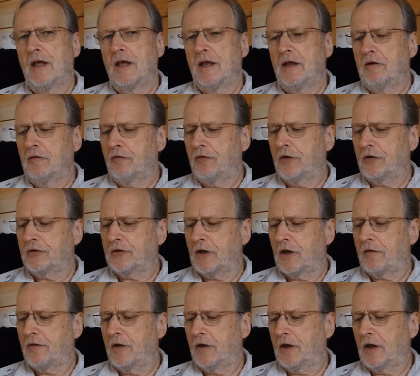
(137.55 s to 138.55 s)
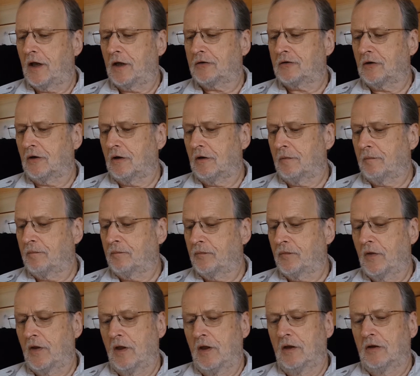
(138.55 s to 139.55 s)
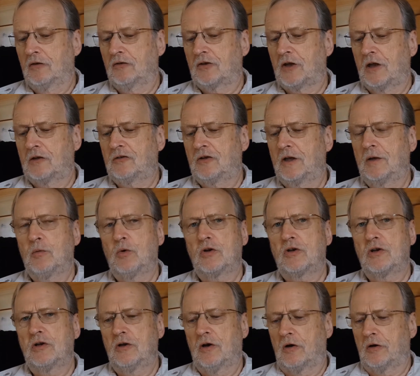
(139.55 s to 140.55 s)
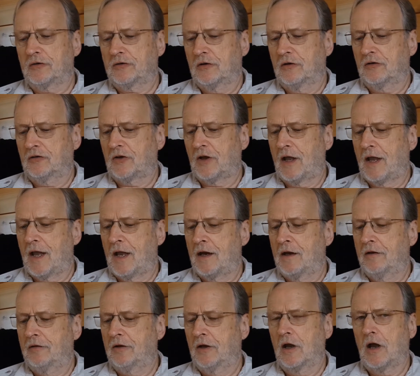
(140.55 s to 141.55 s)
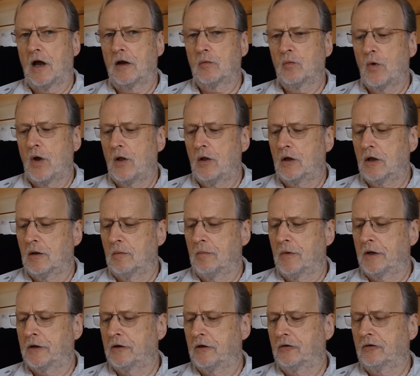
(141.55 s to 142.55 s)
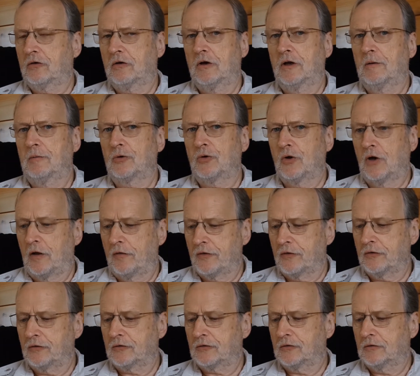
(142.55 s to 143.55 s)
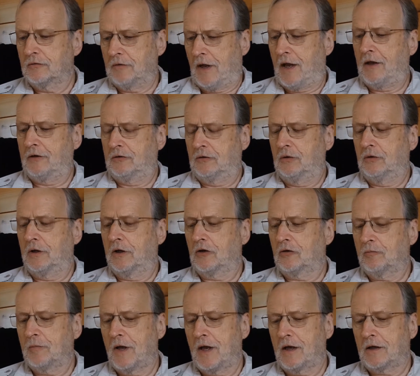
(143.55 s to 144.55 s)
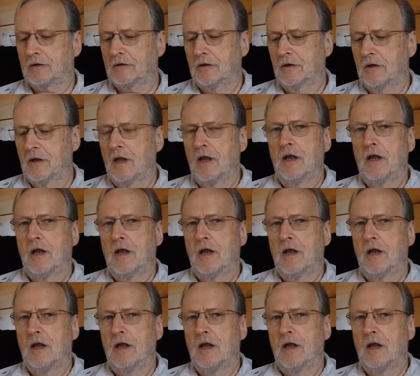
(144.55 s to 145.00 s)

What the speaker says: if the Tathagata says he would not say anything unwelcome and disagreeable to others, as you'd expect,